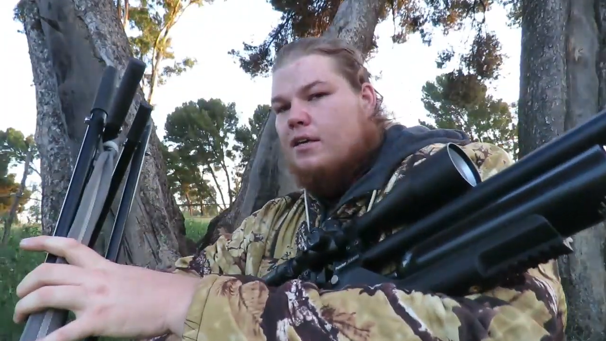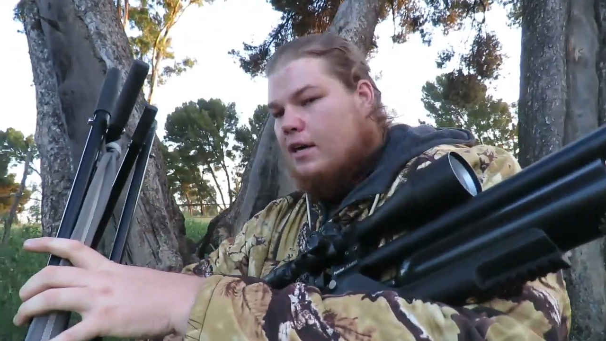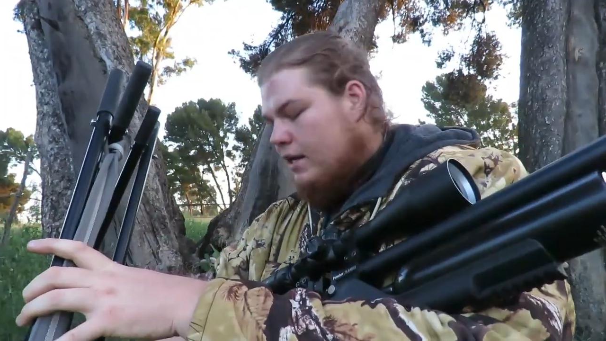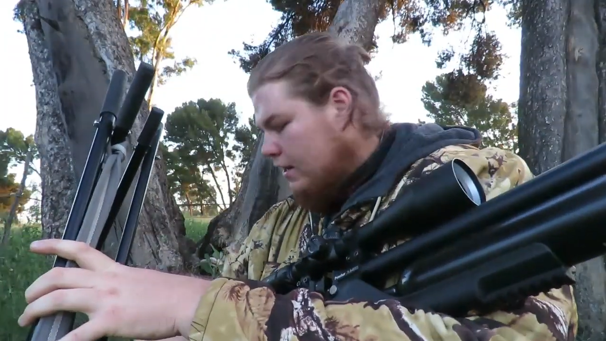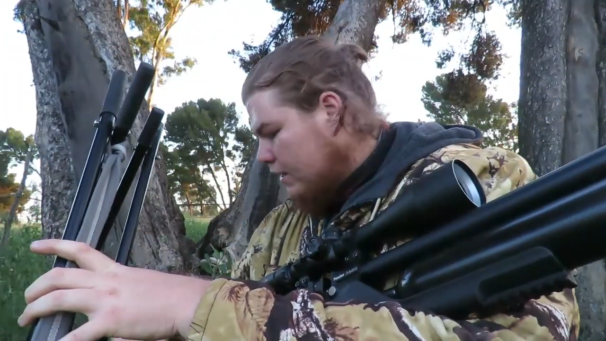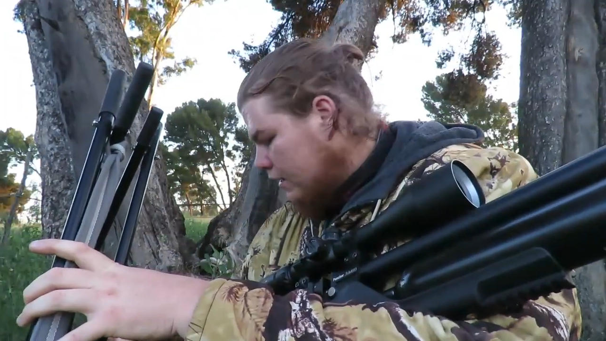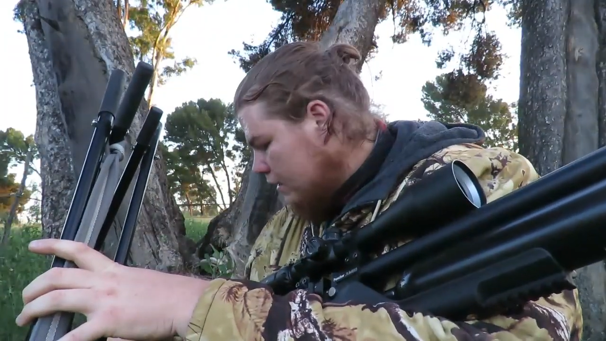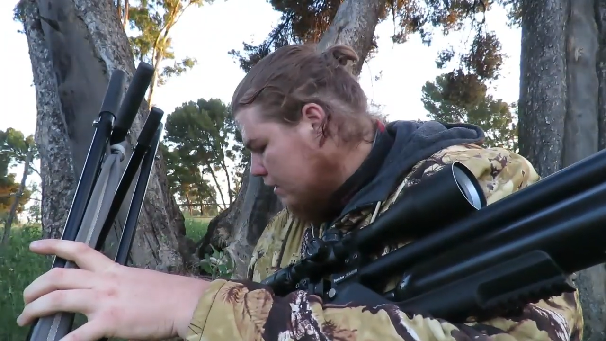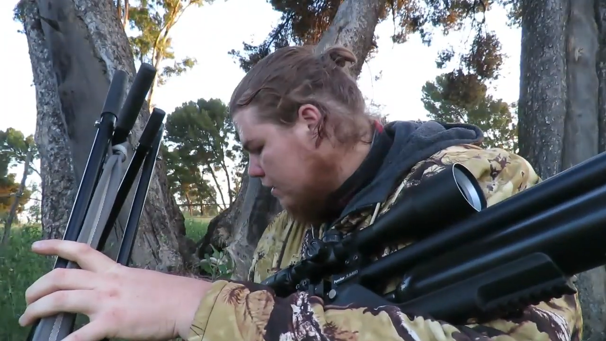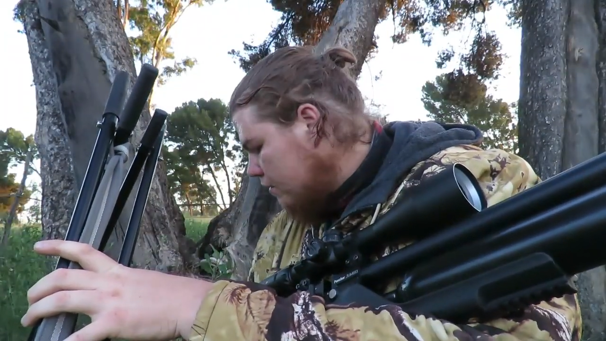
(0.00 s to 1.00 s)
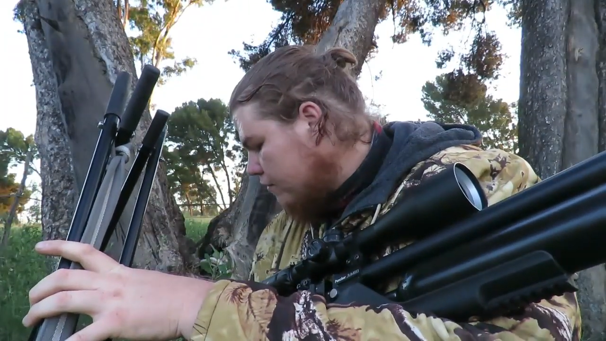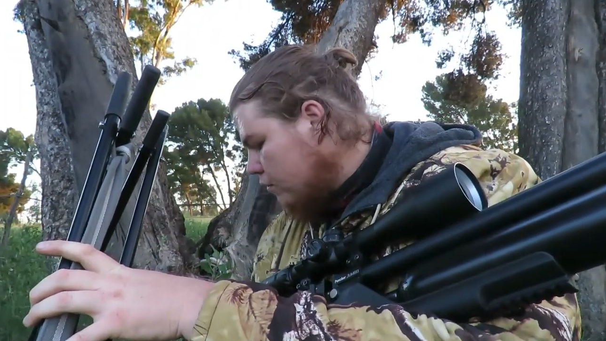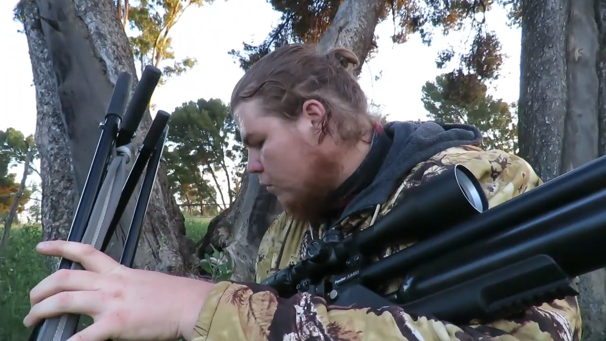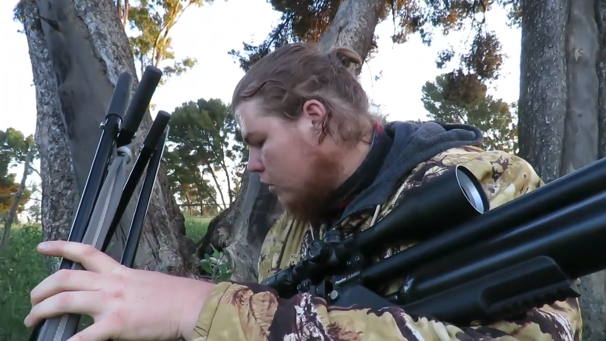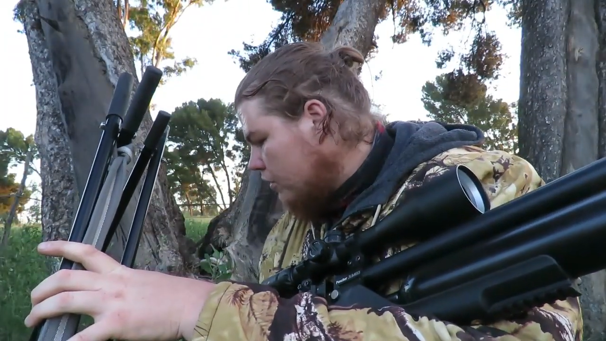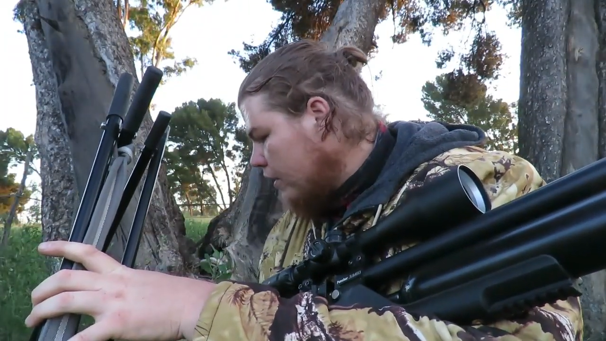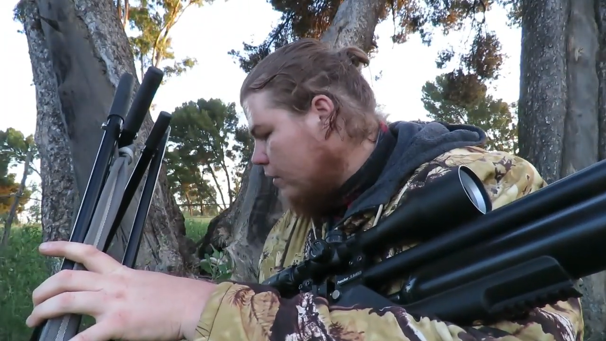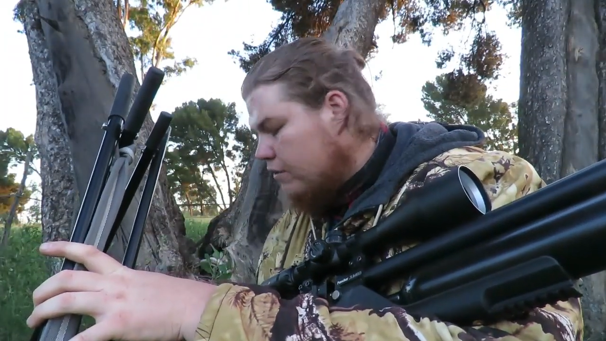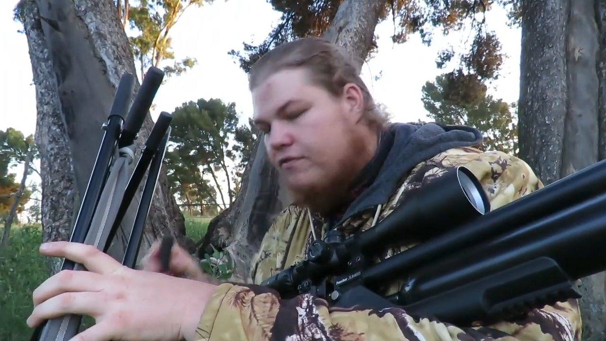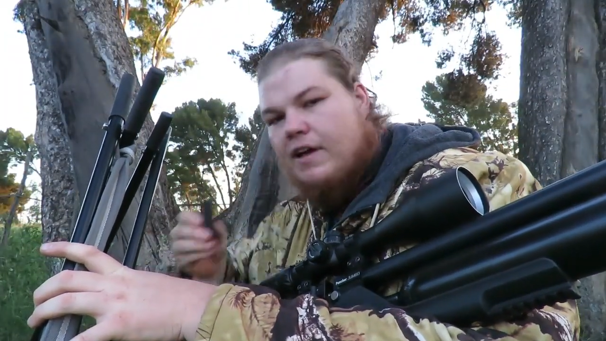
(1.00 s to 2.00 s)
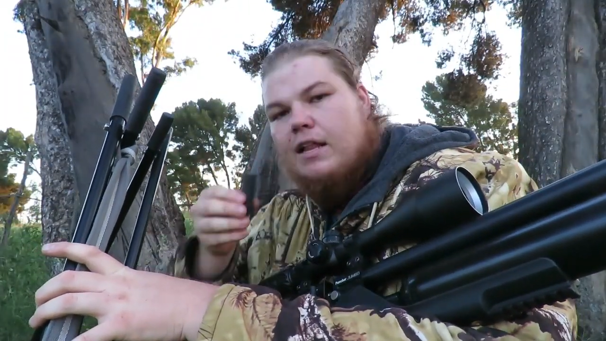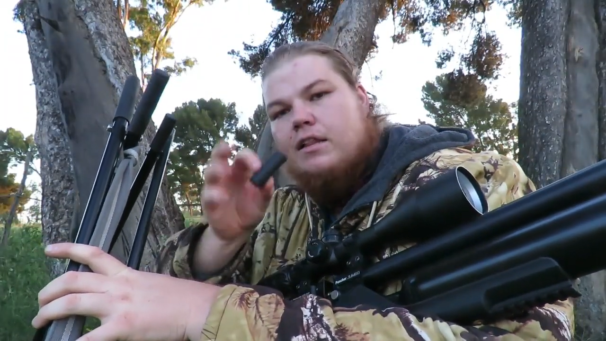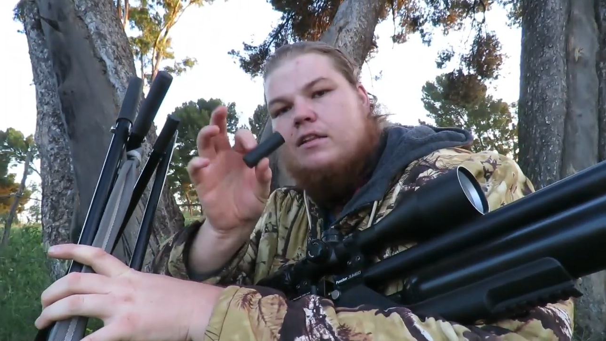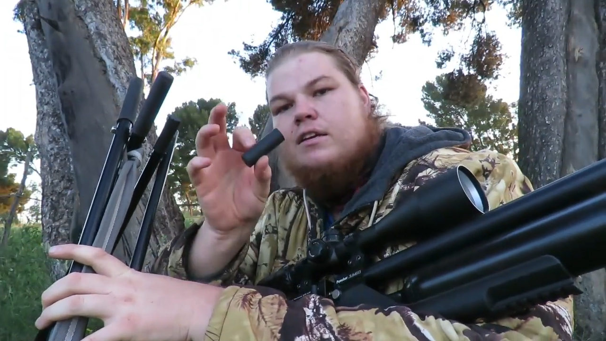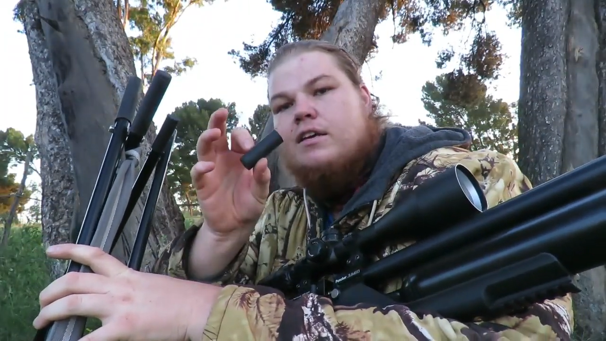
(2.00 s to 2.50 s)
and if you're wondering what fell,